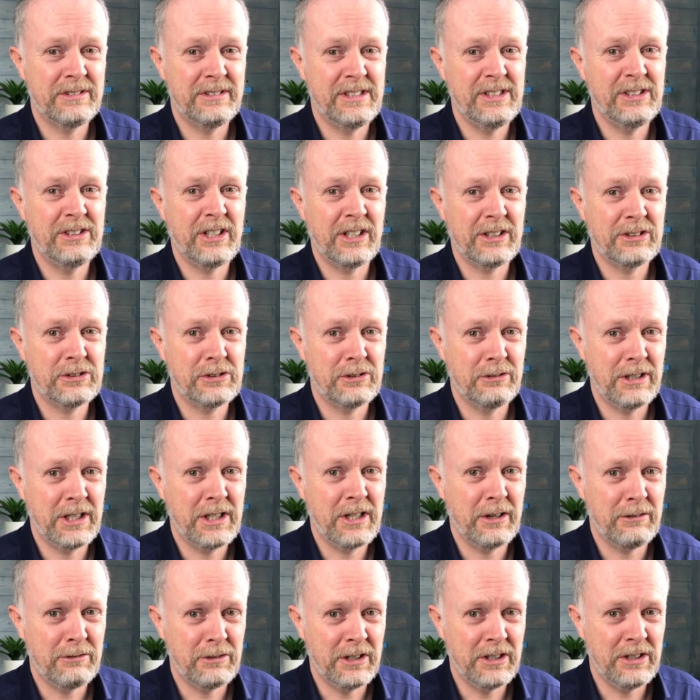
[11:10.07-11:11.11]
disaster
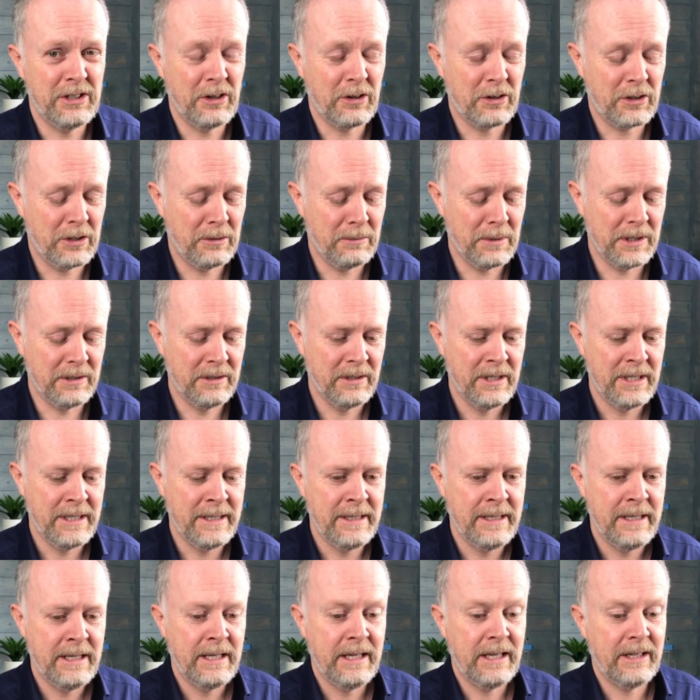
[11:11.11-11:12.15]
recovery document.
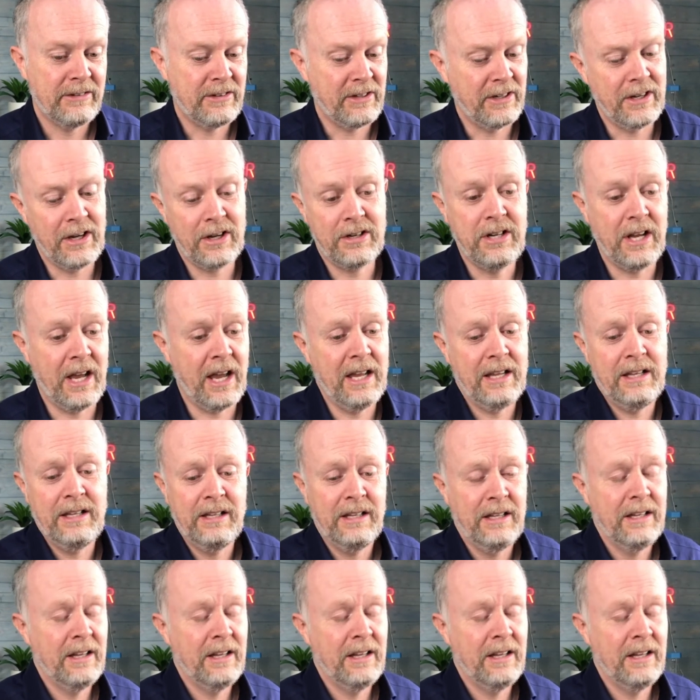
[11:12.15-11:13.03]
I said, okay,